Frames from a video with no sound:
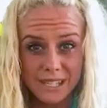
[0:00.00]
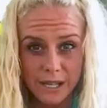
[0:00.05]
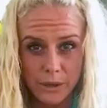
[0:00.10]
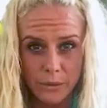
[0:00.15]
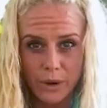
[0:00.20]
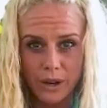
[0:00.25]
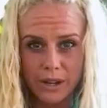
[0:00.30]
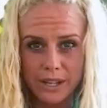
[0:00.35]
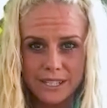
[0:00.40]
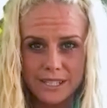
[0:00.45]
as I
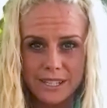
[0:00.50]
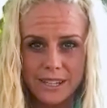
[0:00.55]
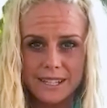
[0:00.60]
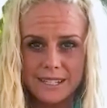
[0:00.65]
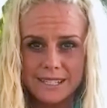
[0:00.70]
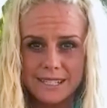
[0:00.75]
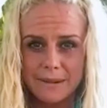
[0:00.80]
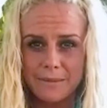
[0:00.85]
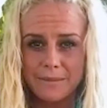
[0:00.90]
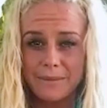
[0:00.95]
walk into
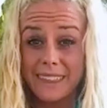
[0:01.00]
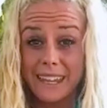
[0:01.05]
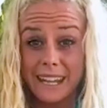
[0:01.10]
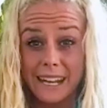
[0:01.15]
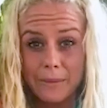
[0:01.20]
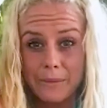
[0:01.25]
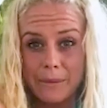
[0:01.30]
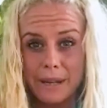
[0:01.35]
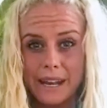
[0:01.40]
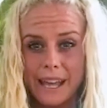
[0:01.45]
the gym.
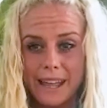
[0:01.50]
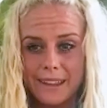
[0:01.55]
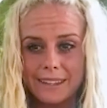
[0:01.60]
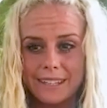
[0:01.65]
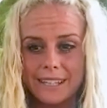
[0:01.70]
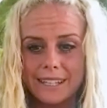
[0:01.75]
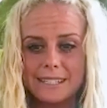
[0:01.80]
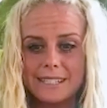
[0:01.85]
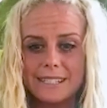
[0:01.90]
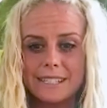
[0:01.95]
Then I'm an
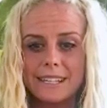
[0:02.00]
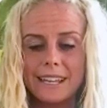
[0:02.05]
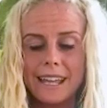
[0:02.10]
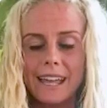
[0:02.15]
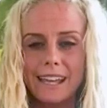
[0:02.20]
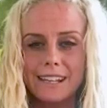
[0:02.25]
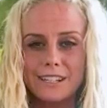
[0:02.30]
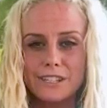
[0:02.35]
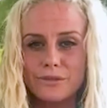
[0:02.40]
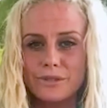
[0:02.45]
athlete.
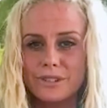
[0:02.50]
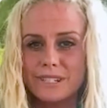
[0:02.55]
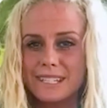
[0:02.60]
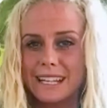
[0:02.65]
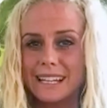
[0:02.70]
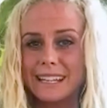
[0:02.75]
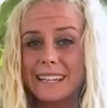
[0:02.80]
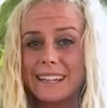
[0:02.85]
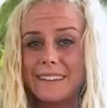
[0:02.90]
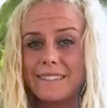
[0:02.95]
As soon as
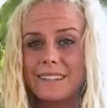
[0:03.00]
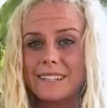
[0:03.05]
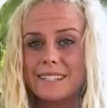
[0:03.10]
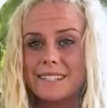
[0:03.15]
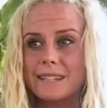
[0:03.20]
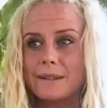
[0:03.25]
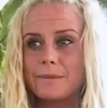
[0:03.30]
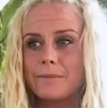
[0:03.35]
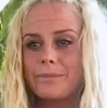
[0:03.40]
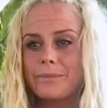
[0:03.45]
I leave the
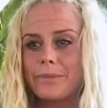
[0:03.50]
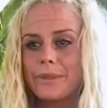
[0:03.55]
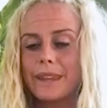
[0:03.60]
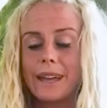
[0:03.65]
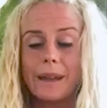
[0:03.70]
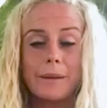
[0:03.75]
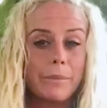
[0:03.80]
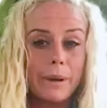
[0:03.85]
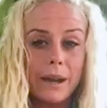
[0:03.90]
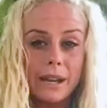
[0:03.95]
gym,
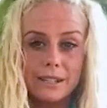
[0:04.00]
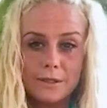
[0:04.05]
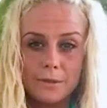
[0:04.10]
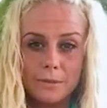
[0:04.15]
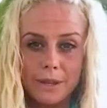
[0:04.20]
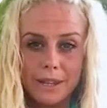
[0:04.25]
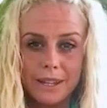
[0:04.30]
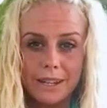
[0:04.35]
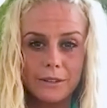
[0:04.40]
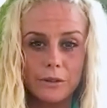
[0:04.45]
I'm back to
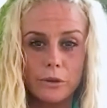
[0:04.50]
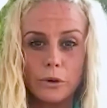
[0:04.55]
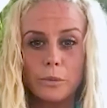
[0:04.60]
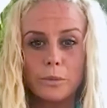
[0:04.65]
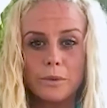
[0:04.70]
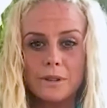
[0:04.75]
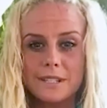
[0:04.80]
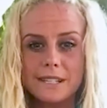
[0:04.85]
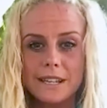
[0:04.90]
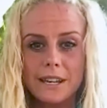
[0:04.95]
being
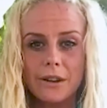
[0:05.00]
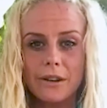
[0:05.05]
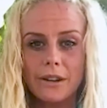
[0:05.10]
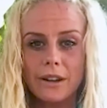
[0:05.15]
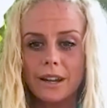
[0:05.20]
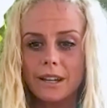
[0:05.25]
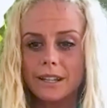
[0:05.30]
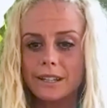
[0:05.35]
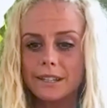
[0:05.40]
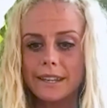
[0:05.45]
normal
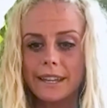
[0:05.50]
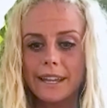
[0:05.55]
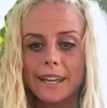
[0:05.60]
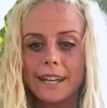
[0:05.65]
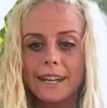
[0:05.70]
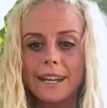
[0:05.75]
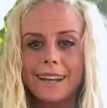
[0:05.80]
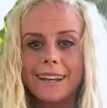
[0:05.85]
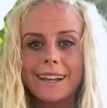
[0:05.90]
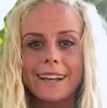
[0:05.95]
Sarah
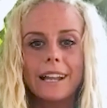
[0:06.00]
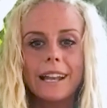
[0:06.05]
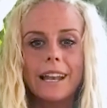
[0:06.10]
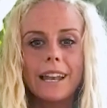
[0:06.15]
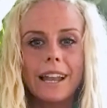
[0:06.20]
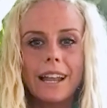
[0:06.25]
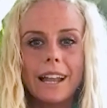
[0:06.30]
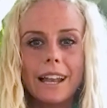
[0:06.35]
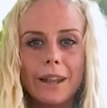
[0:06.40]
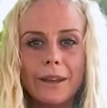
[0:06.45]
that
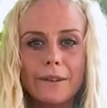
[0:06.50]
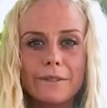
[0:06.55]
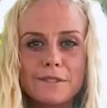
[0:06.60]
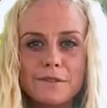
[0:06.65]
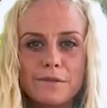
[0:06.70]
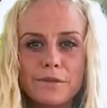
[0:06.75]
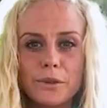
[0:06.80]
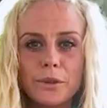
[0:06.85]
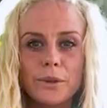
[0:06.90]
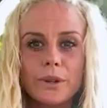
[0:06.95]

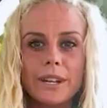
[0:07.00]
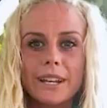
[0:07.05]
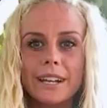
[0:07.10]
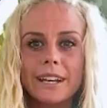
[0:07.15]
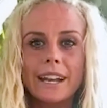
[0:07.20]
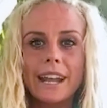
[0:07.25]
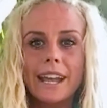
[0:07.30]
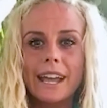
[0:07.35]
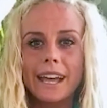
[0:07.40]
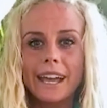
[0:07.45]
loves food
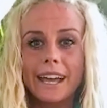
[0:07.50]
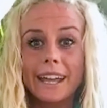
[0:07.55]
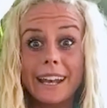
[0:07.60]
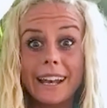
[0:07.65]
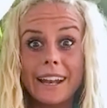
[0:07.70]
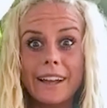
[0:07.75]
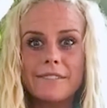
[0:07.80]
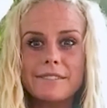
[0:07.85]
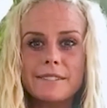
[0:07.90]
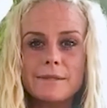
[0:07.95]
and
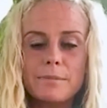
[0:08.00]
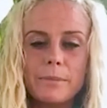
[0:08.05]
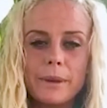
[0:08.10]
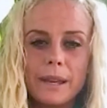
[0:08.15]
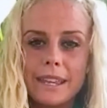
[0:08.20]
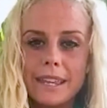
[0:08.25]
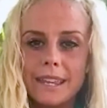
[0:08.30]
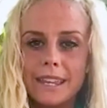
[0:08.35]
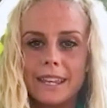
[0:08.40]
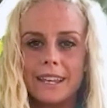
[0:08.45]
loves
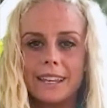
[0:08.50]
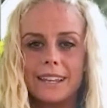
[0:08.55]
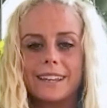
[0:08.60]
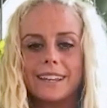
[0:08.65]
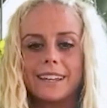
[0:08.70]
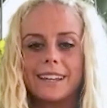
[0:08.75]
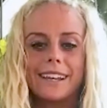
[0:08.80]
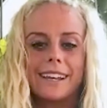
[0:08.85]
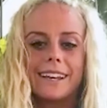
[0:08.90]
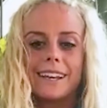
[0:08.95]
making
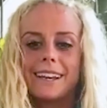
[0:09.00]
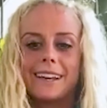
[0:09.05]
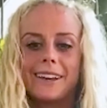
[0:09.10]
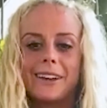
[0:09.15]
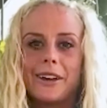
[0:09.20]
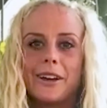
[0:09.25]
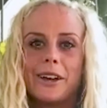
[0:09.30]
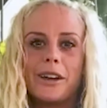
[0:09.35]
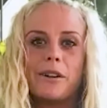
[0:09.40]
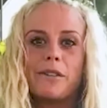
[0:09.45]

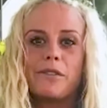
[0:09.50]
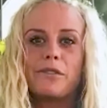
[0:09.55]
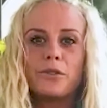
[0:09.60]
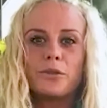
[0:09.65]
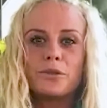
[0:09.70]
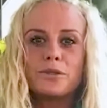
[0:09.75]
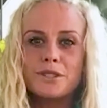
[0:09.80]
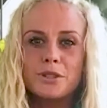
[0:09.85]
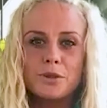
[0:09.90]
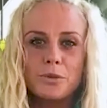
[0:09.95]

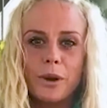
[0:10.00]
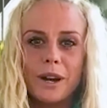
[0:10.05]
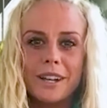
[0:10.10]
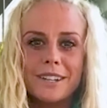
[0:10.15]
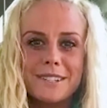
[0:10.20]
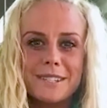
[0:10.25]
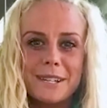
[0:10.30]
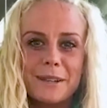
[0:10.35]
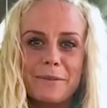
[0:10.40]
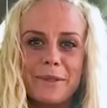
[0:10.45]
food to
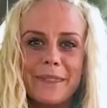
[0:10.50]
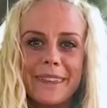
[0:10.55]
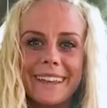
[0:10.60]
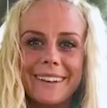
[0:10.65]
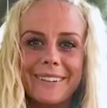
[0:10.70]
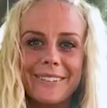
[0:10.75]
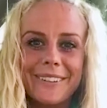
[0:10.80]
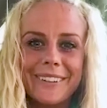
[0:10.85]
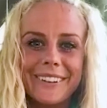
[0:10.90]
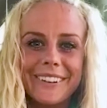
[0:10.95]
watch
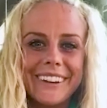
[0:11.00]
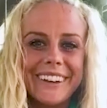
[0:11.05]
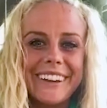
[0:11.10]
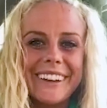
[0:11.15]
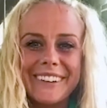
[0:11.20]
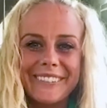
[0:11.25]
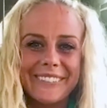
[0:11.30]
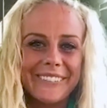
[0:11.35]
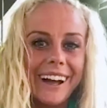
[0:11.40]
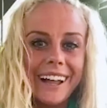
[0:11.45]
something
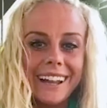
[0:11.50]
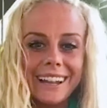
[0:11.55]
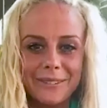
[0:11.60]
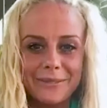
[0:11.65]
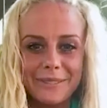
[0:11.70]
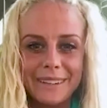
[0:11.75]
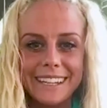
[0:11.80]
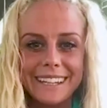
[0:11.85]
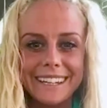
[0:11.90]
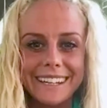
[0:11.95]
while
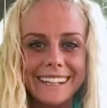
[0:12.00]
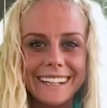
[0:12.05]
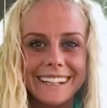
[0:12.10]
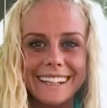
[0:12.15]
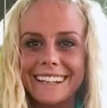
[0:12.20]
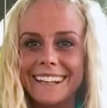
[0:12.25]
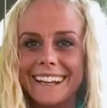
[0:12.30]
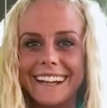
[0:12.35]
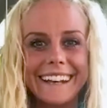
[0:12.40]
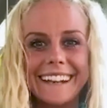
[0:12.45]
I'm
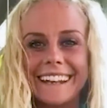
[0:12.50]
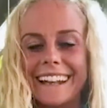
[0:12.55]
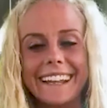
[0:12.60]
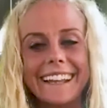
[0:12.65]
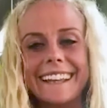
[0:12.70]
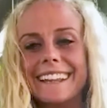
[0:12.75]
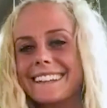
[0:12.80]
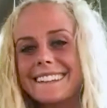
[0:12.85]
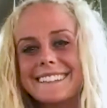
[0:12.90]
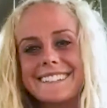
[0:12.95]
eating and
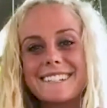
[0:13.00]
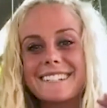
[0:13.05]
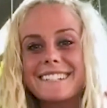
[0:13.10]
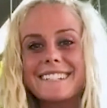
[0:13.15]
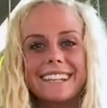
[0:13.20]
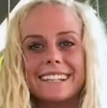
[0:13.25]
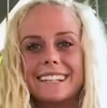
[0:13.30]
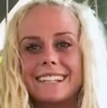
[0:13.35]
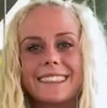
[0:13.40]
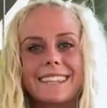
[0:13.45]
like just
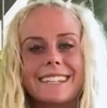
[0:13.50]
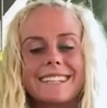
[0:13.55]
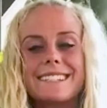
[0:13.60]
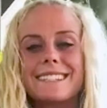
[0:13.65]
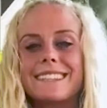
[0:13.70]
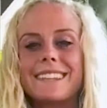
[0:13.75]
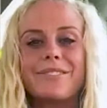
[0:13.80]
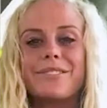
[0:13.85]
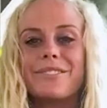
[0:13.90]
like these